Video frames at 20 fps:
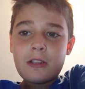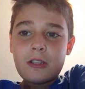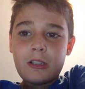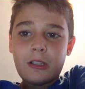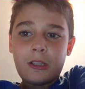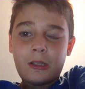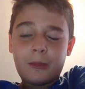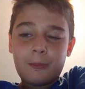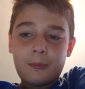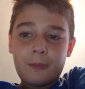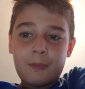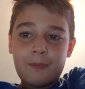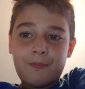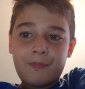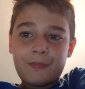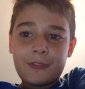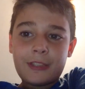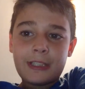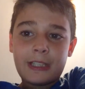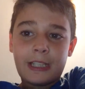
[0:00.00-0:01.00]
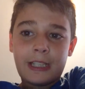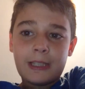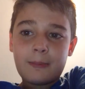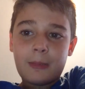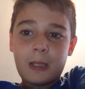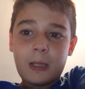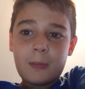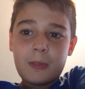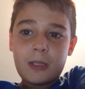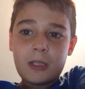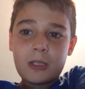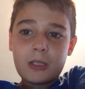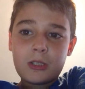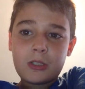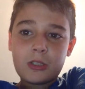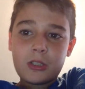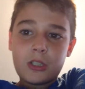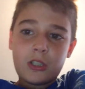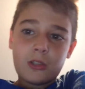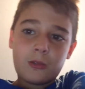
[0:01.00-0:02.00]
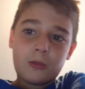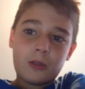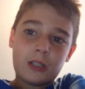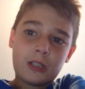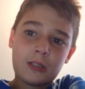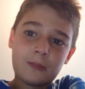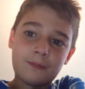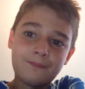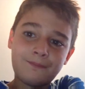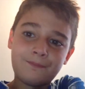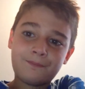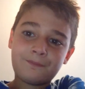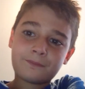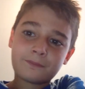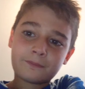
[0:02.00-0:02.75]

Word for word: um, designed by me. So, um,